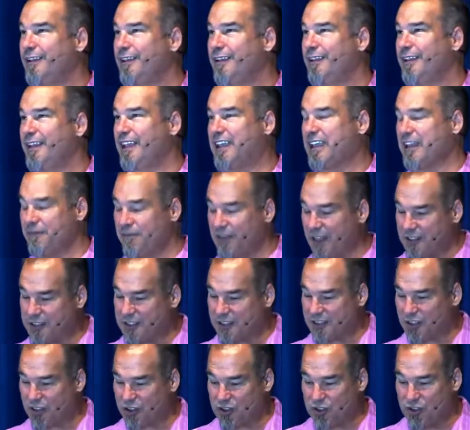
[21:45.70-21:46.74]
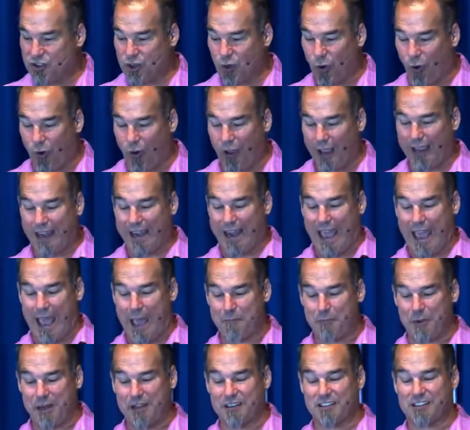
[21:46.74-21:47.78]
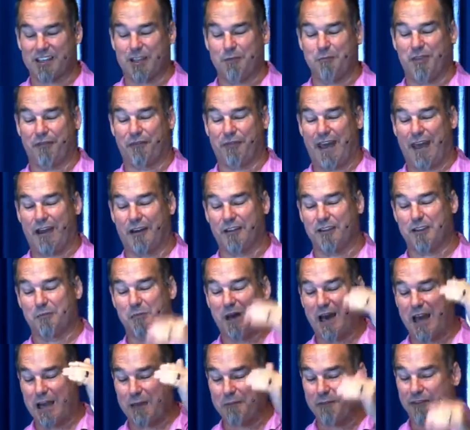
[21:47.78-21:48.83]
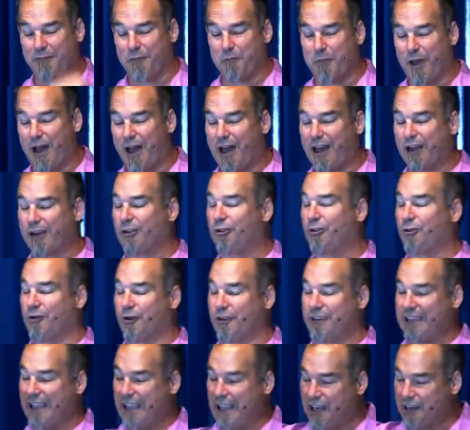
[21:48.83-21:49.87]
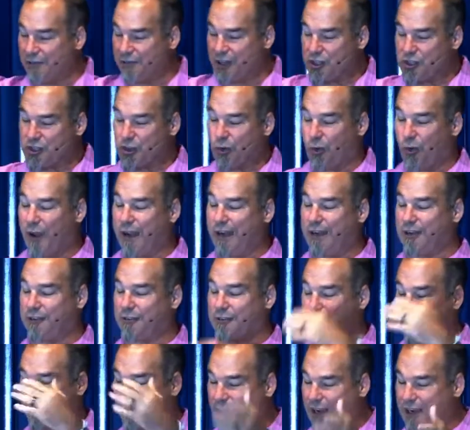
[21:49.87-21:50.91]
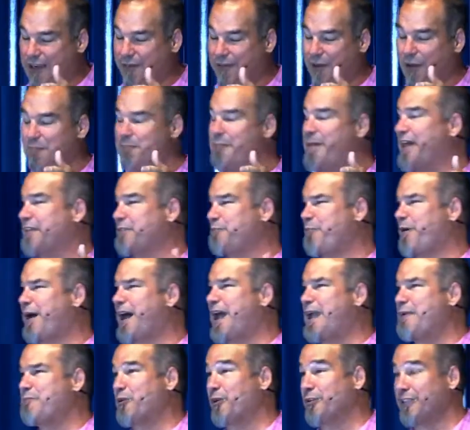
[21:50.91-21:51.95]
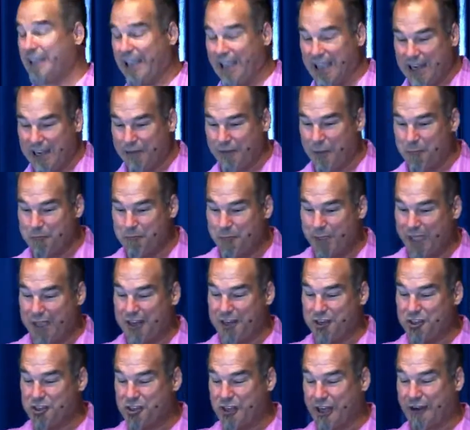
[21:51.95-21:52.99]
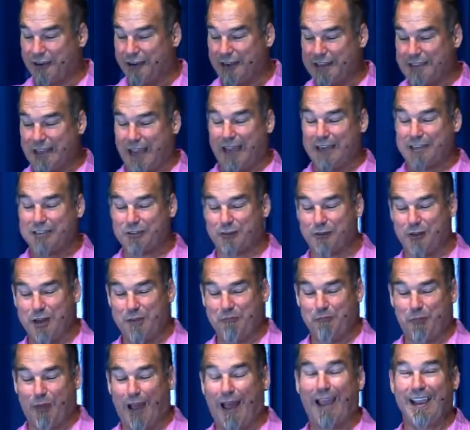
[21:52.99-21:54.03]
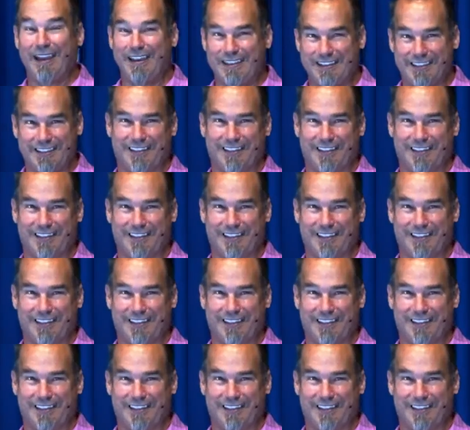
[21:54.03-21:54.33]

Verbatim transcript: He convinces us joy and happiness can be found at the bottom of a bottle or at the end of a joint, at the end of a meth pipe, or at the end of a Ben and Jerry's ice cream pint,